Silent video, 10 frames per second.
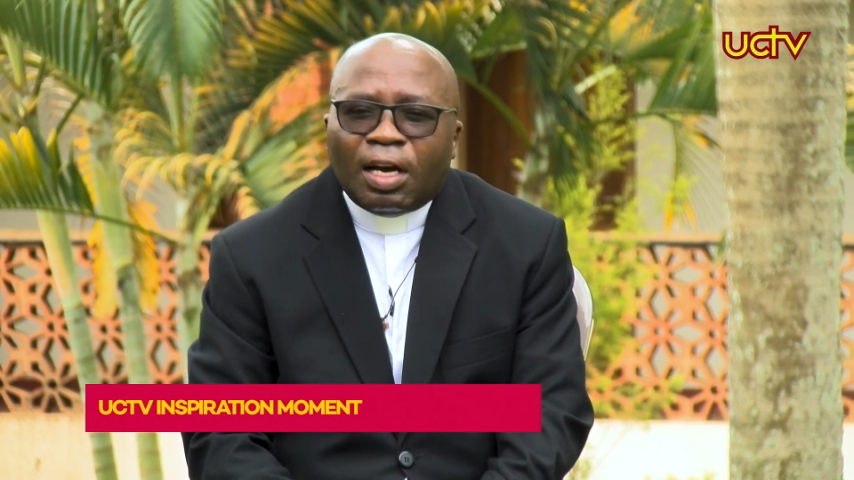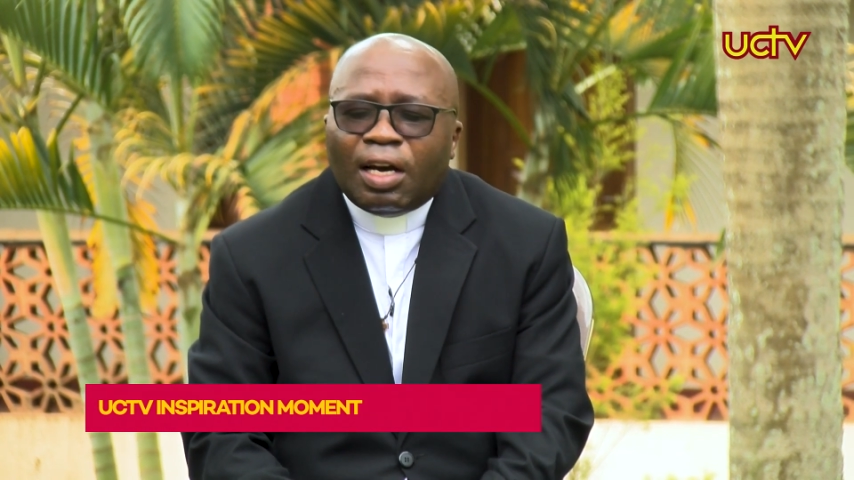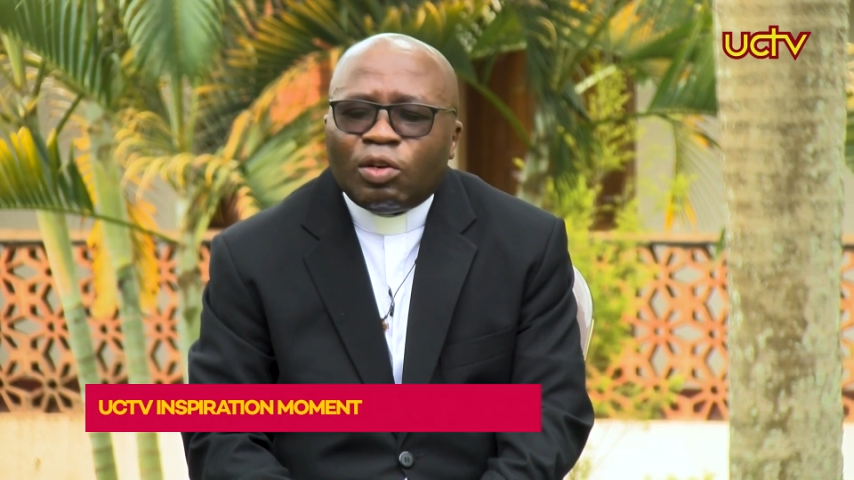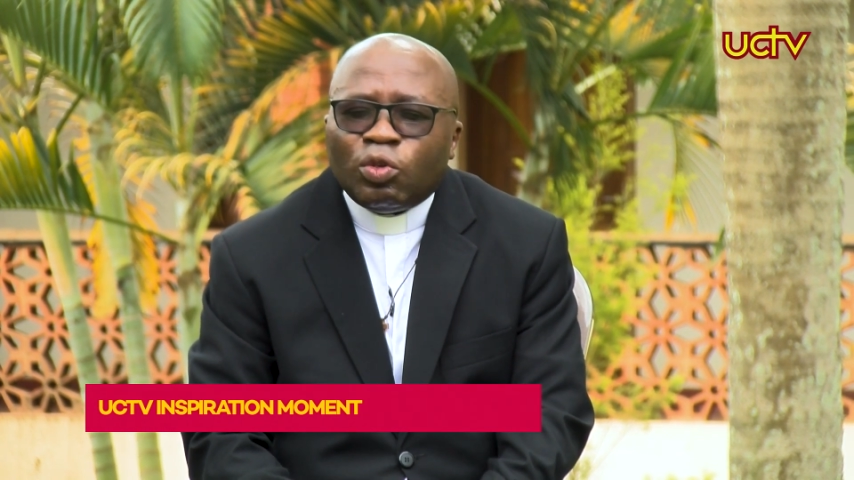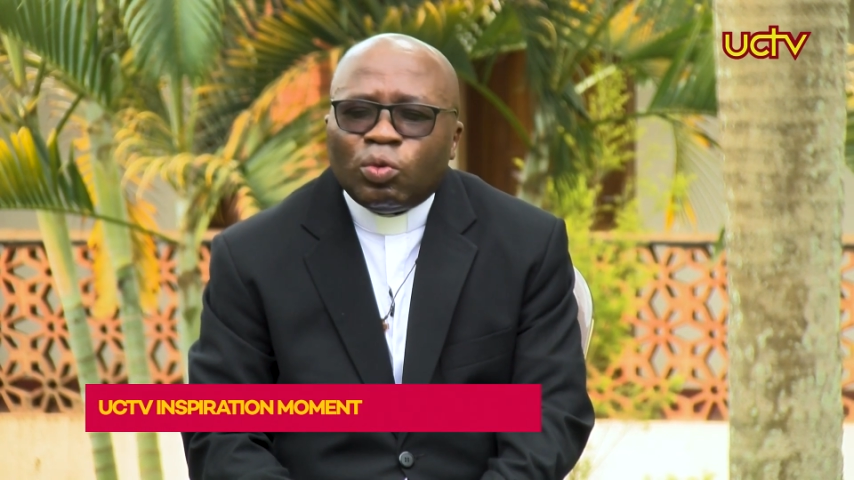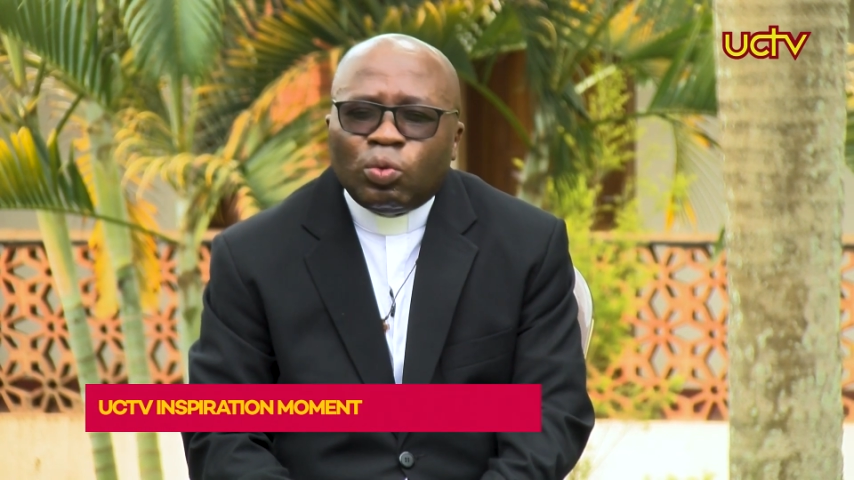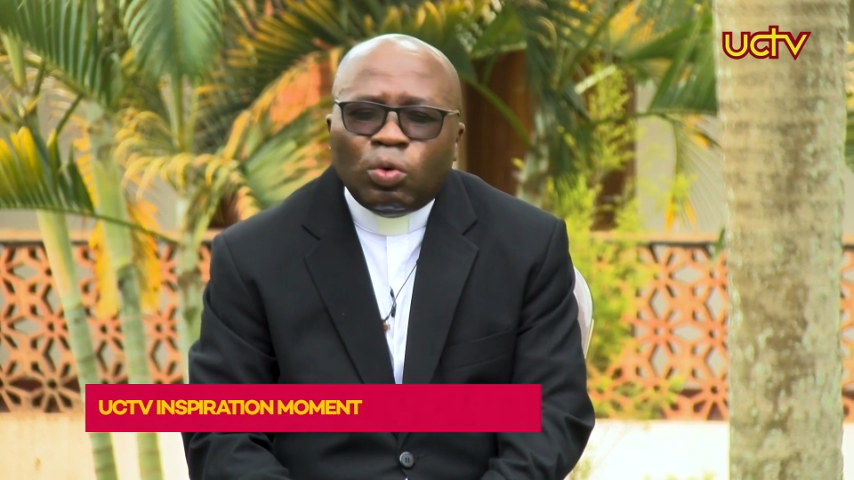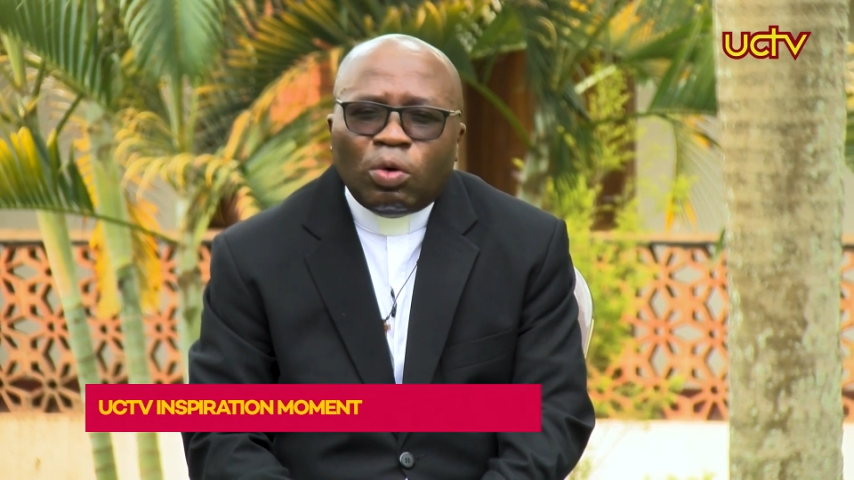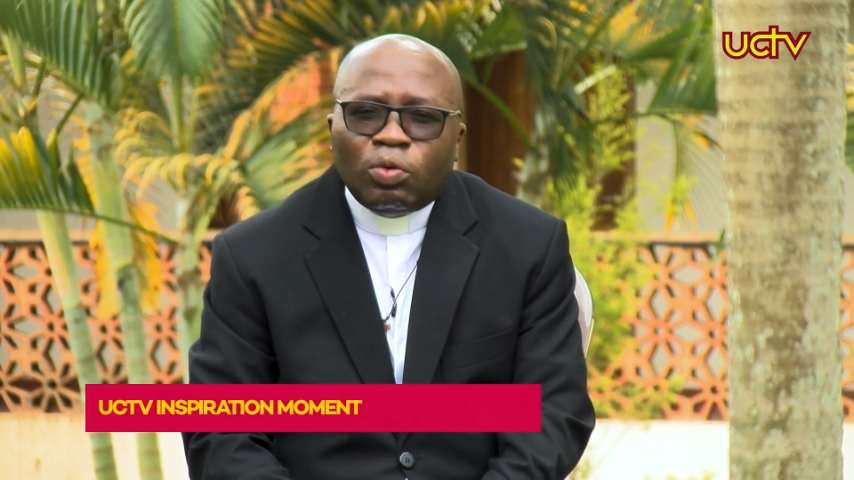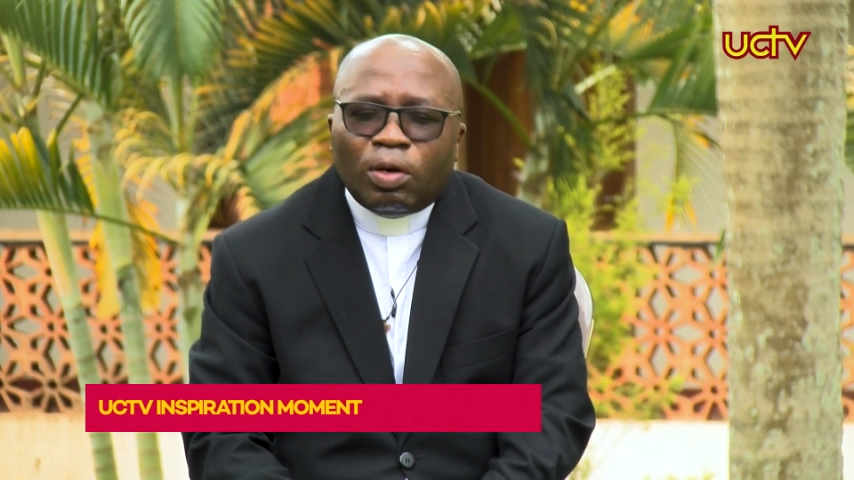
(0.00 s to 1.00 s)
and you do
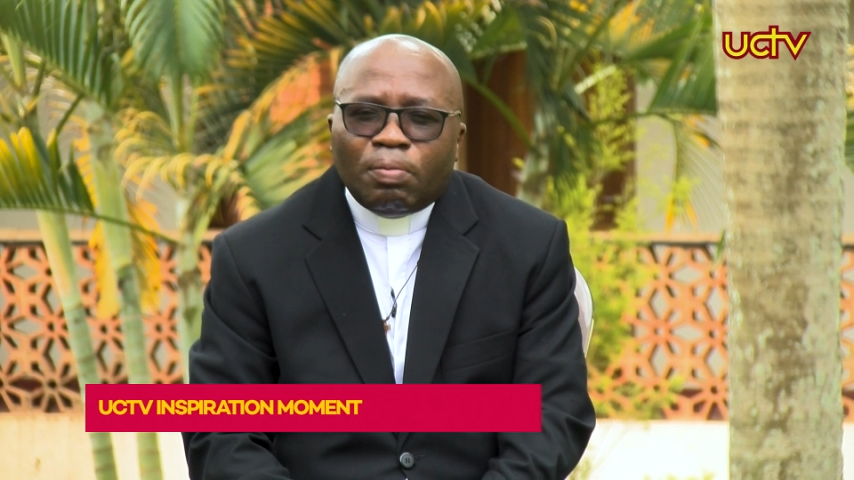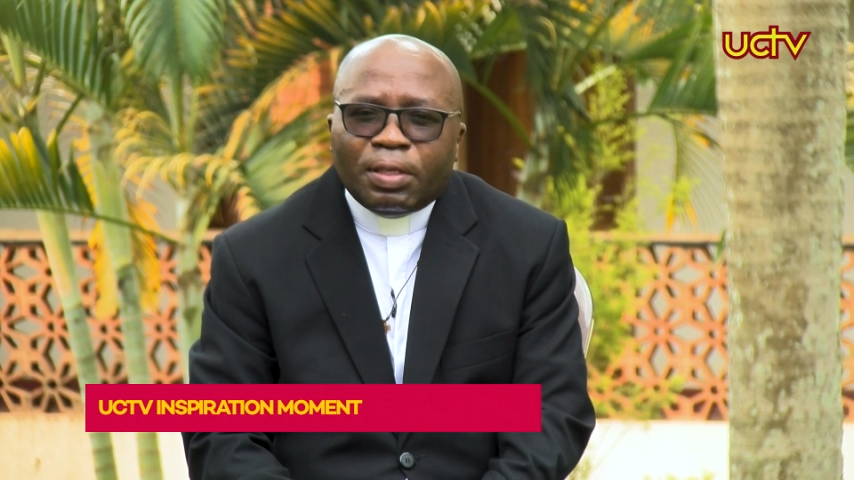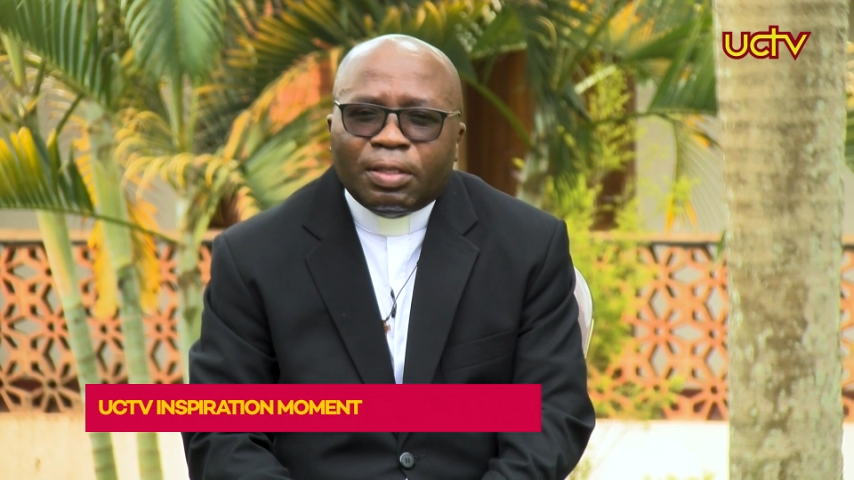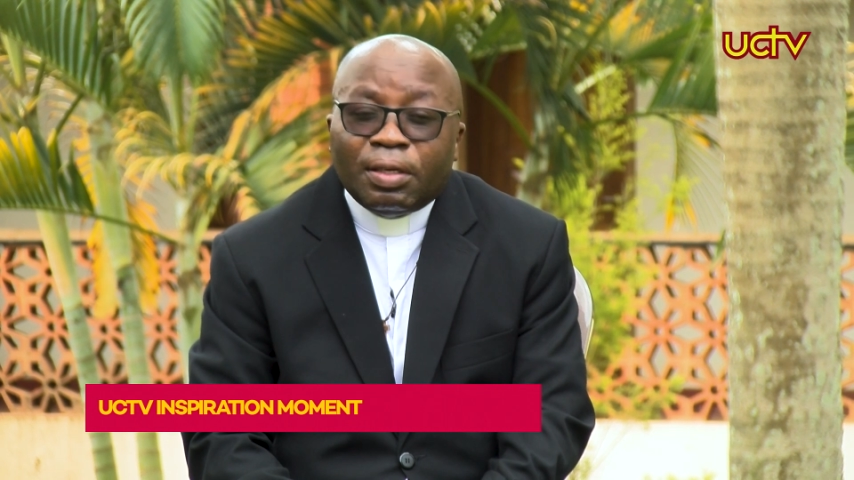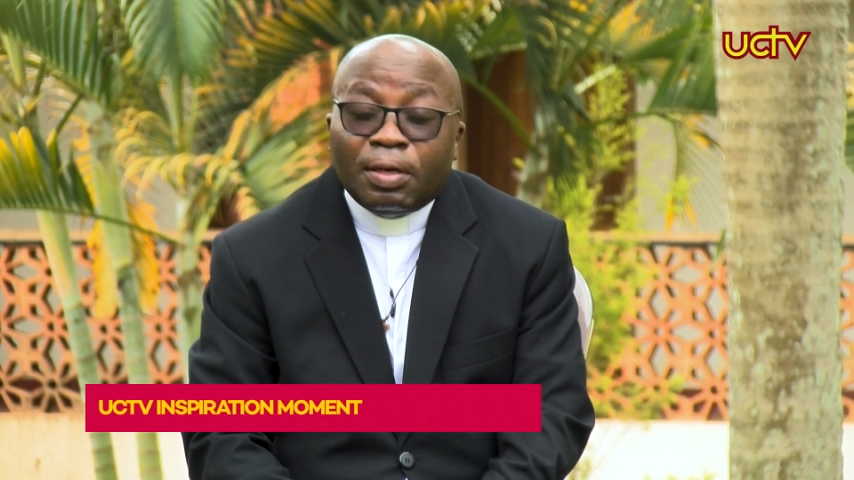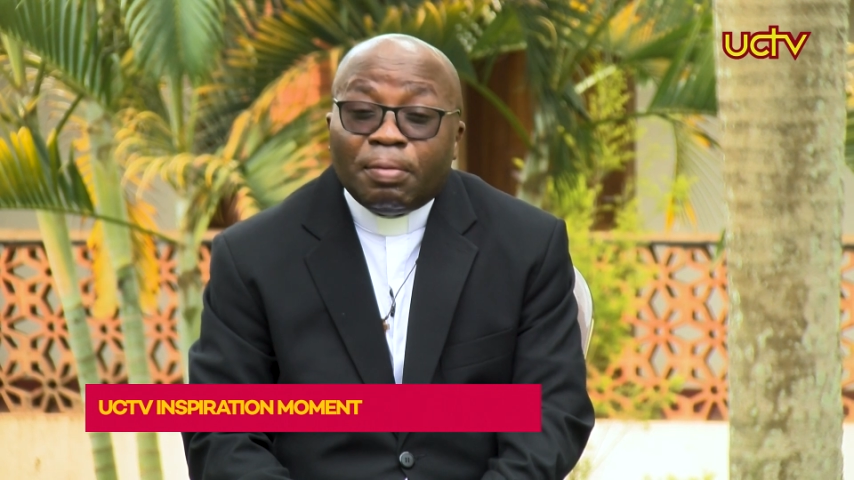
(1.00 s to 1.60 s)
all your best.